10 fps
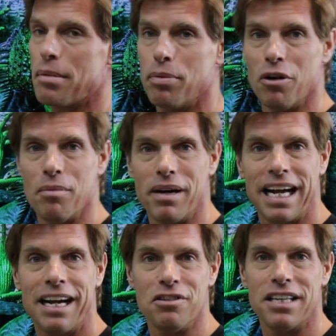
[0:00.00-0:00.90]
pool at my
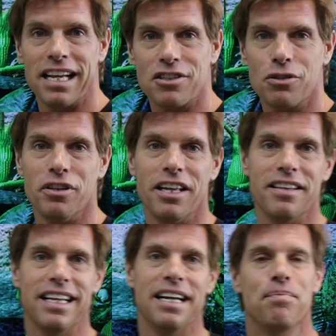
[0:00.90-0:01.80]
house next door the
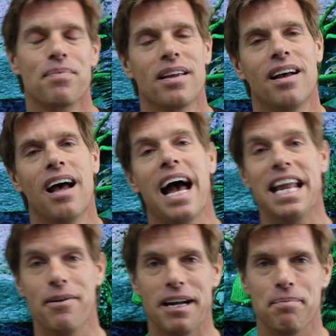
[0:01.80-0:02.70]
other day.
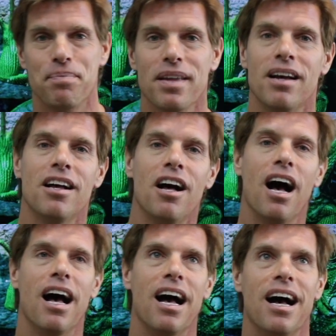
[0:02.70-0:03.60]
Anyway,
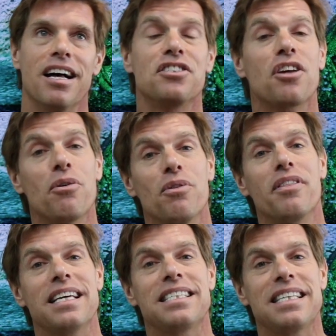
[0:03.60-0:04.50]
so
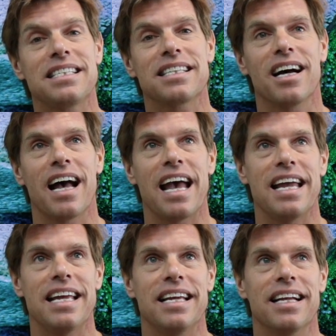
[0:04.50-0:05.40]
this is
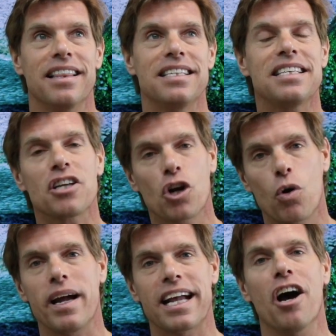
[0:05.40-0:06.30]
a
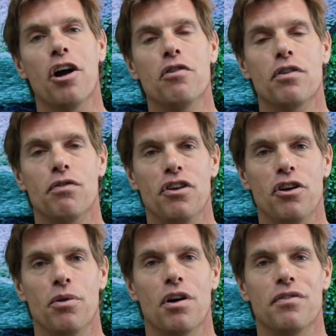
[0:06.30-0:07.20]
quick
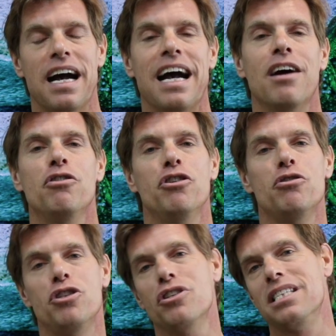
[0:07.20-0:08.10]
overview of how you
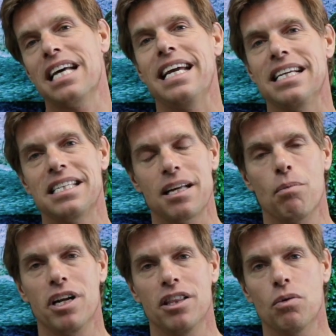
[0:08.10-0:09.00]
should take
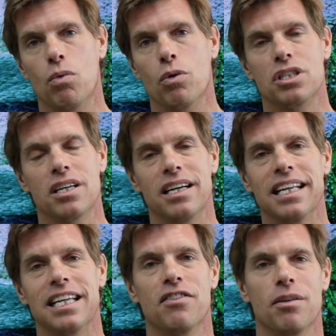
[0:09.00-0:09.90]
someone in the water
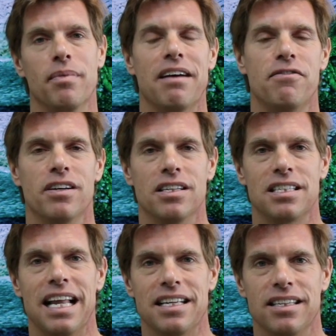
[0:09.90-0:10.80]
and give them their
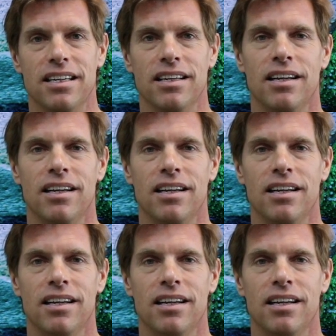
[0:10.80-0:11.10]
first lesson.